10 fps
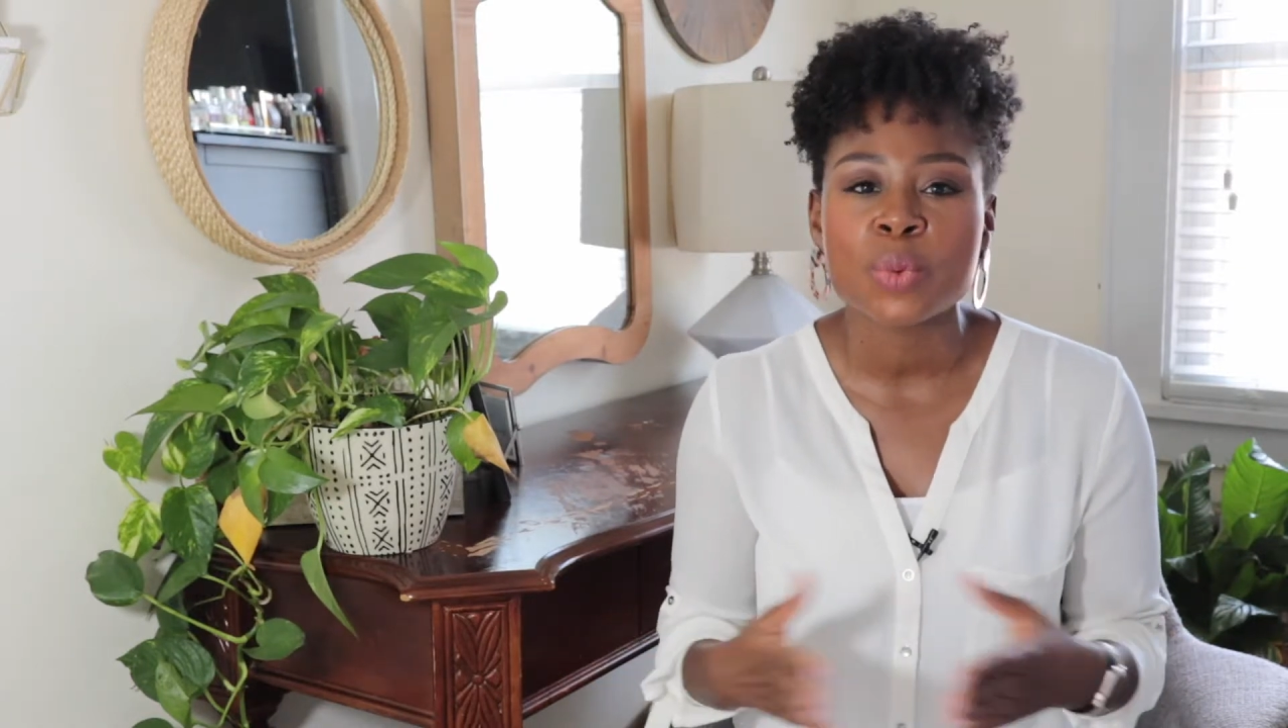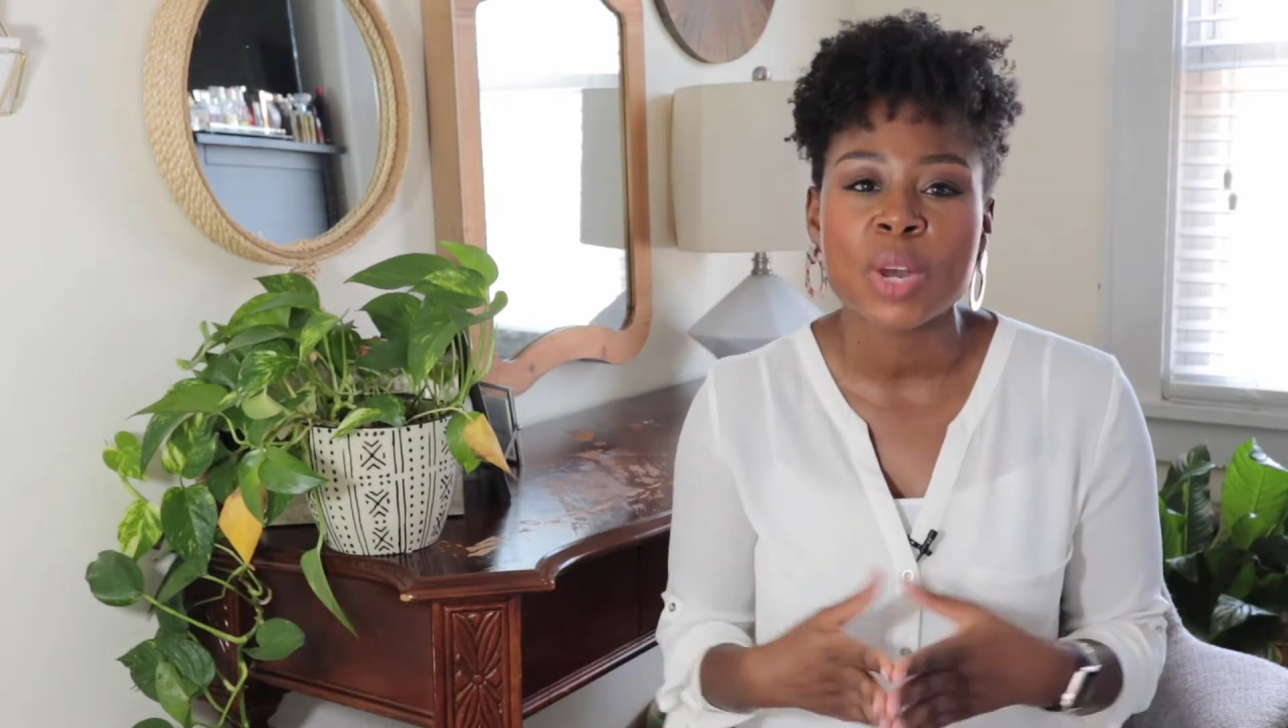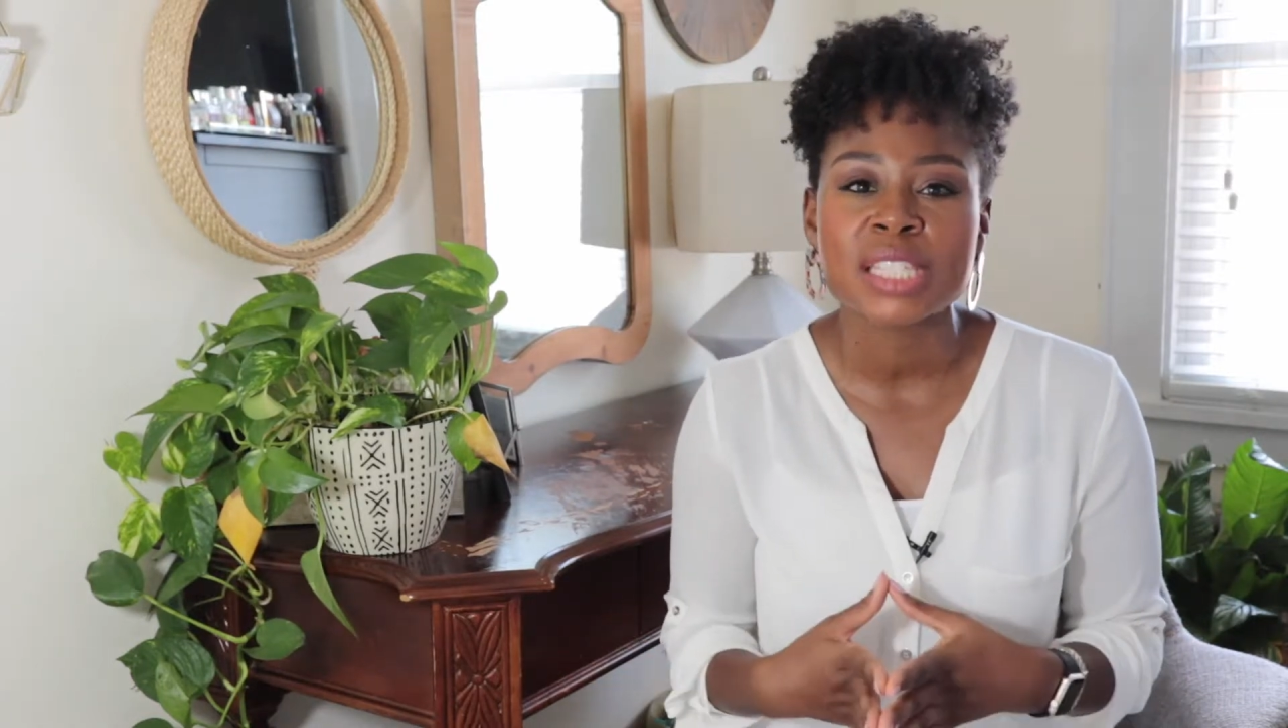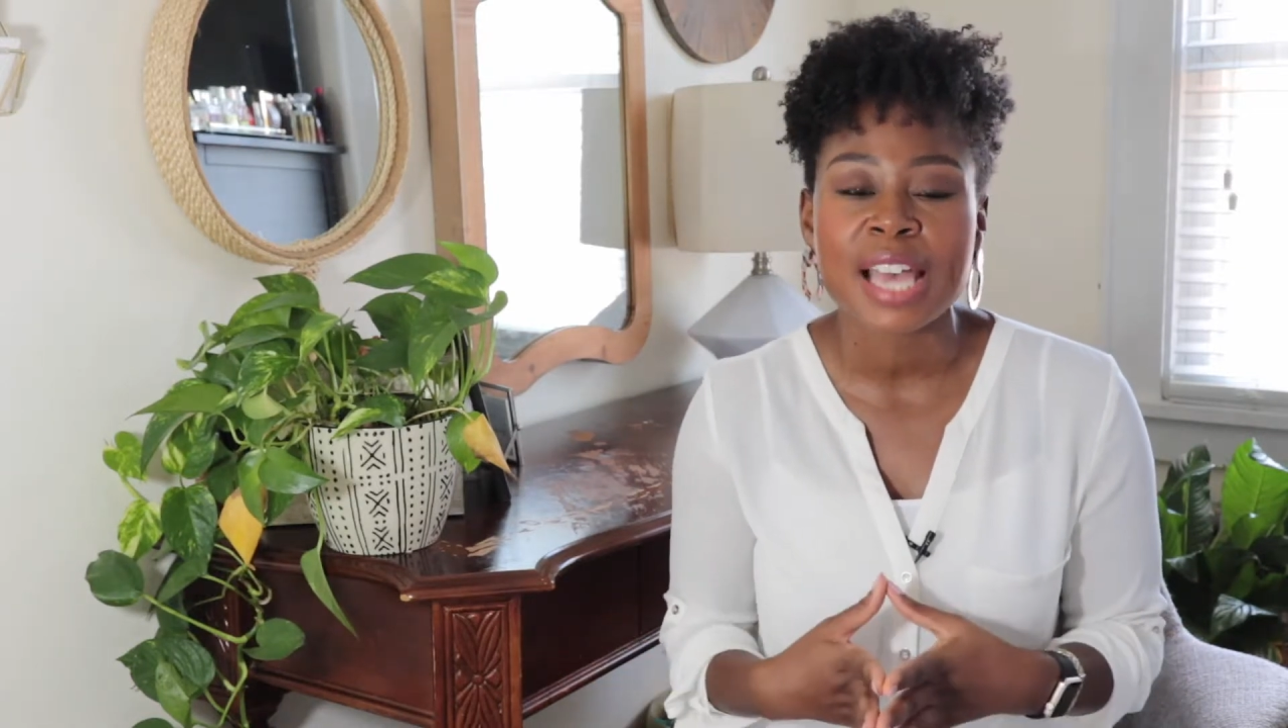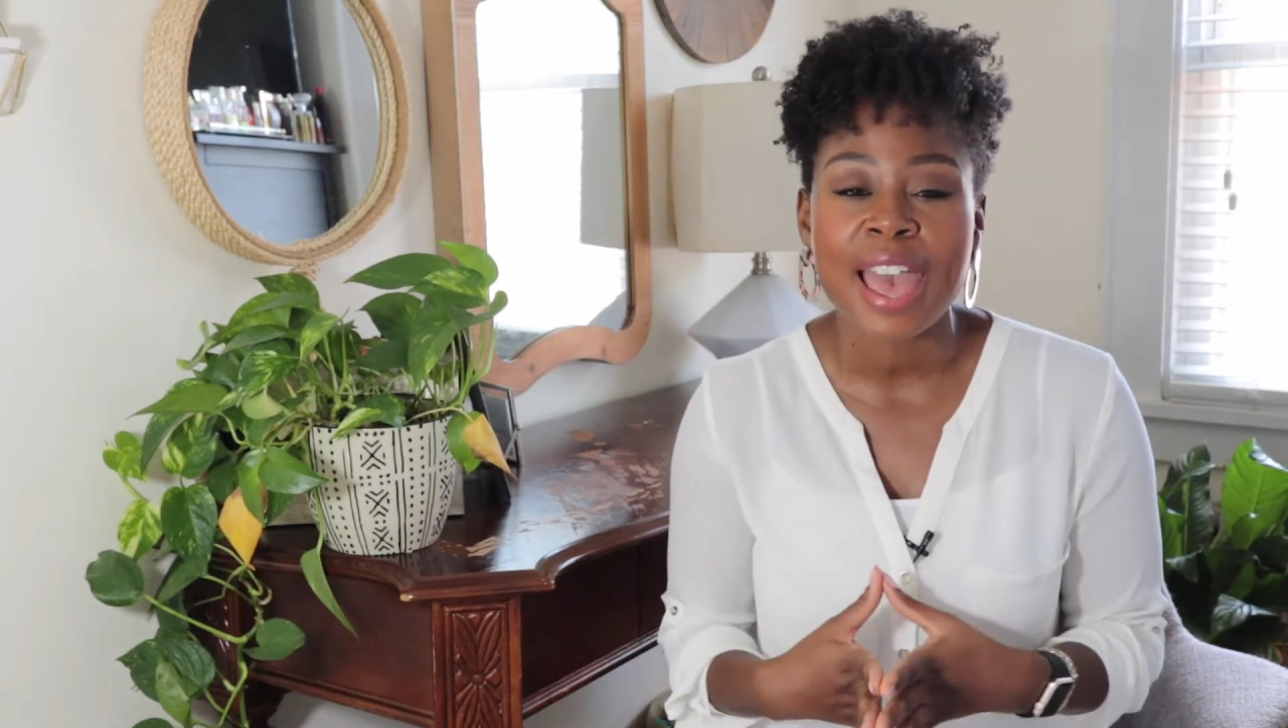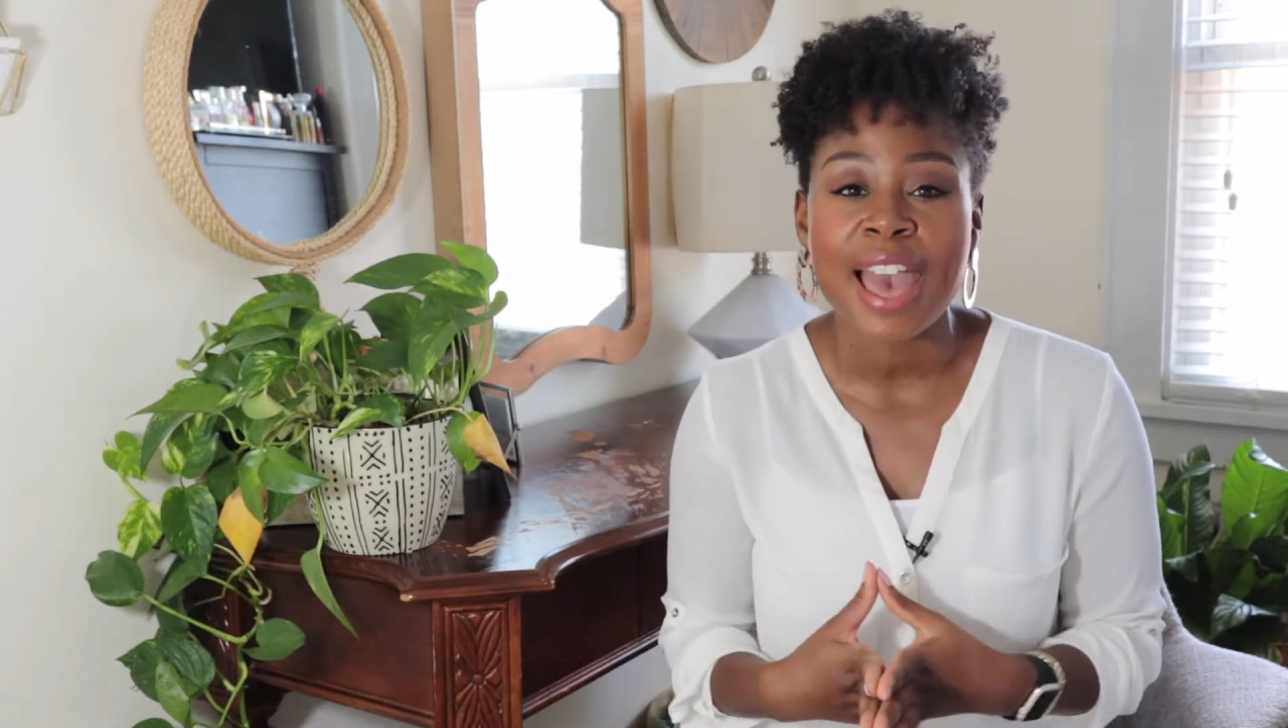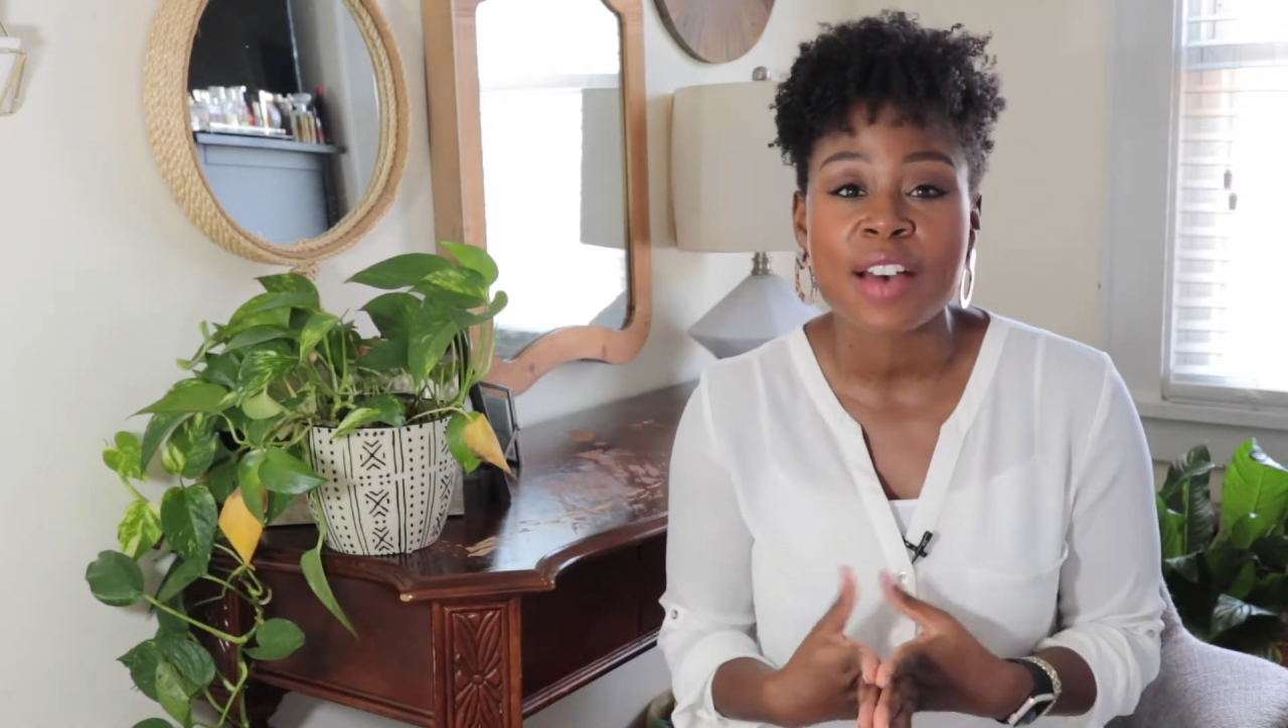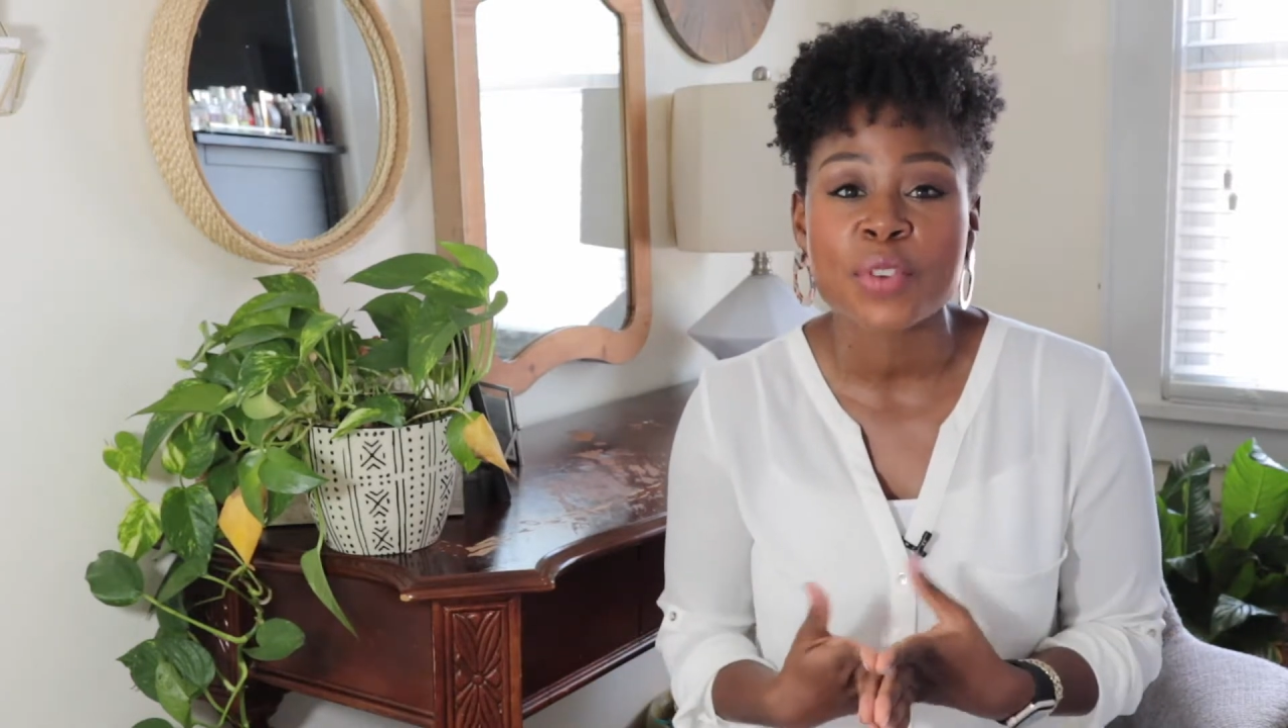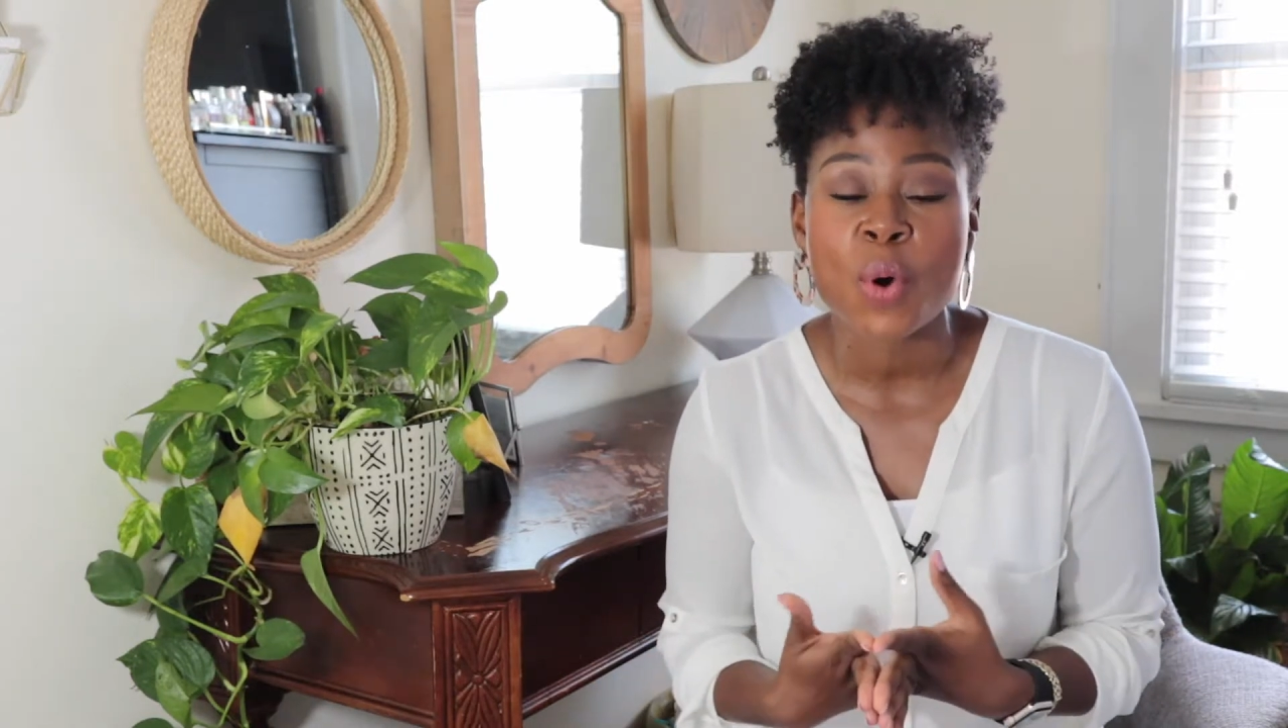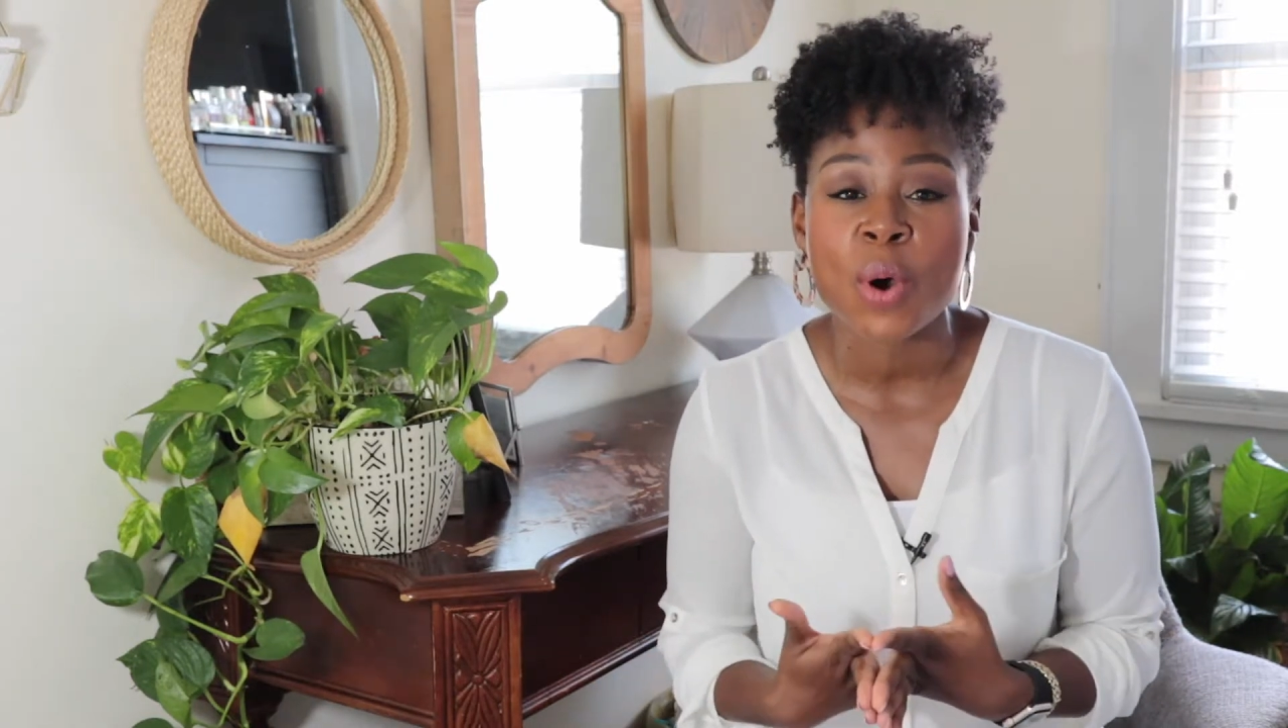ones I have